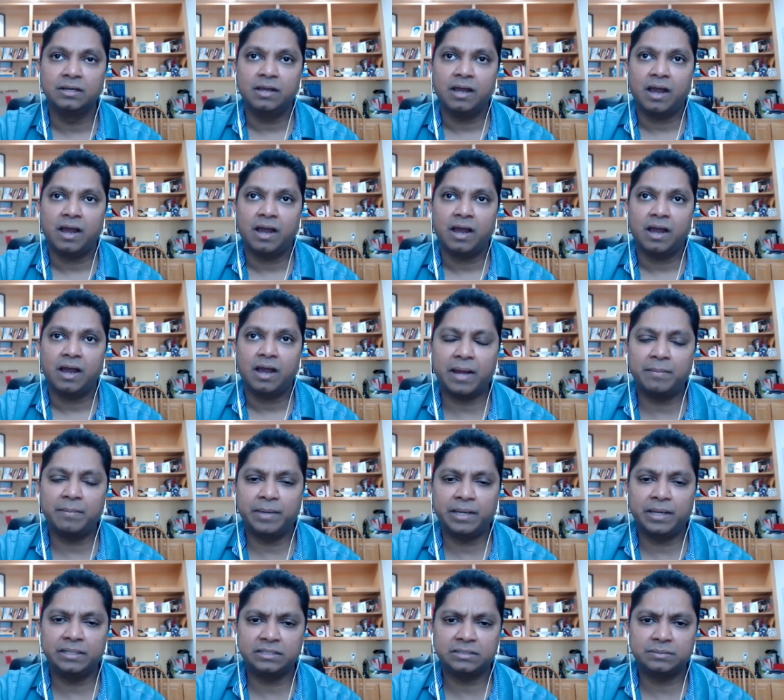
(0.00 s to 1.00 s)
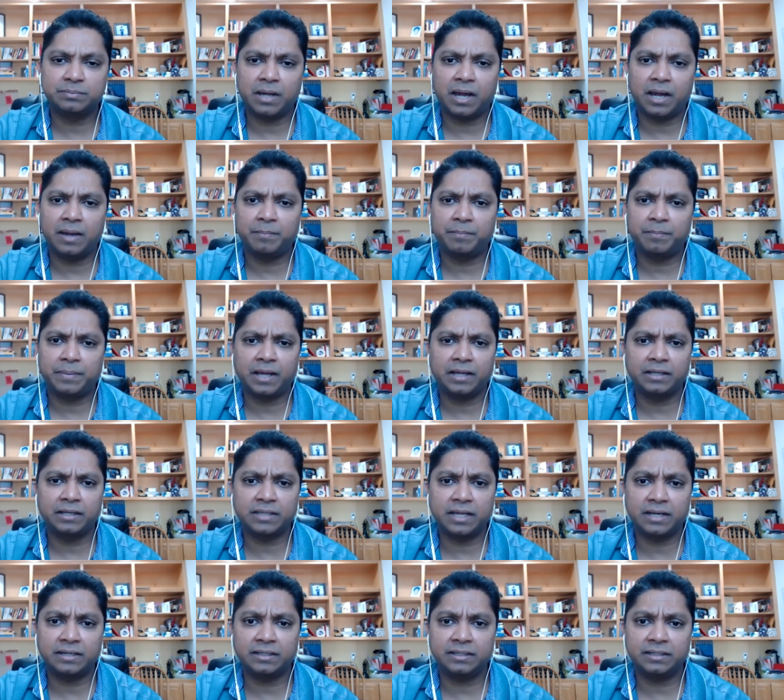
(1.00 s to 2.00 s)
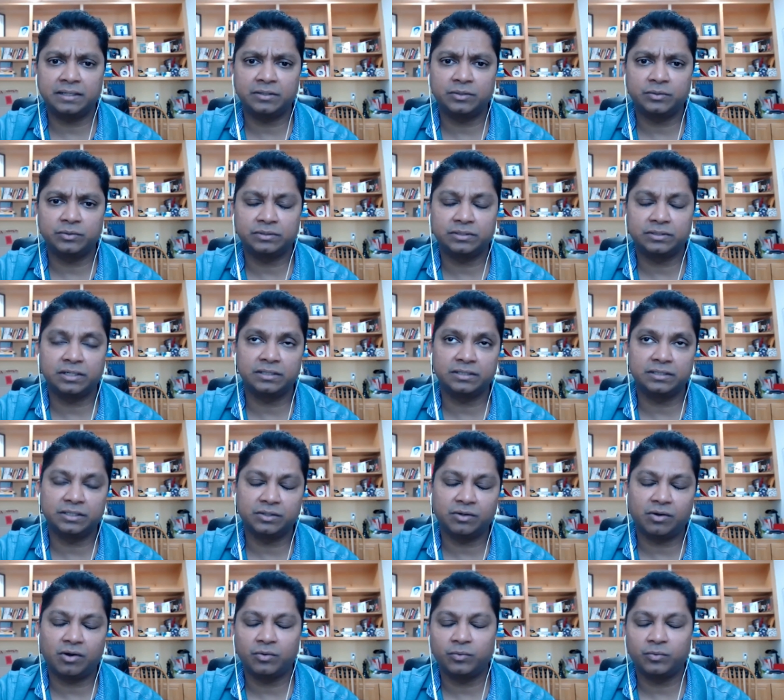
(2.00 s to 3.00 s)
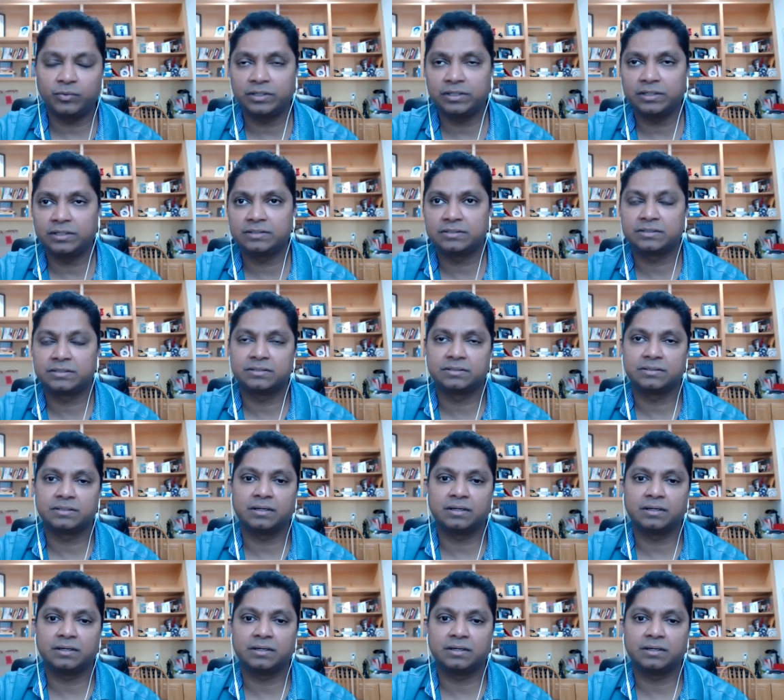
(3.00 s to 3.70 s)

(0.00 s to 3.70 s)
I I may just I plug that in into third year onwards.